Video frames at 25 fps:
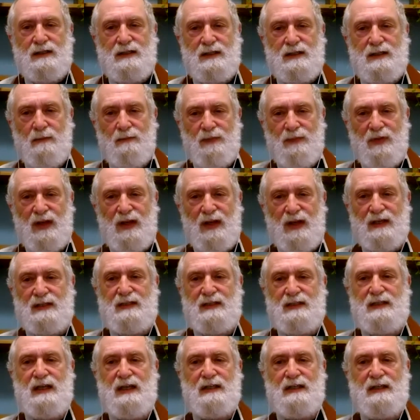something
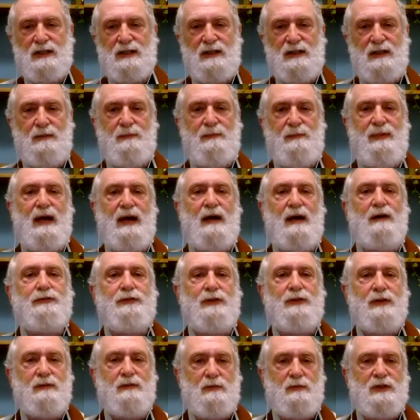essential about
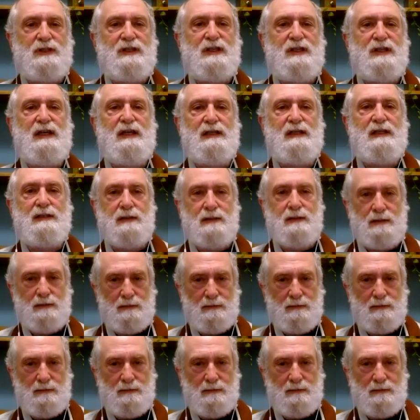them was hidden.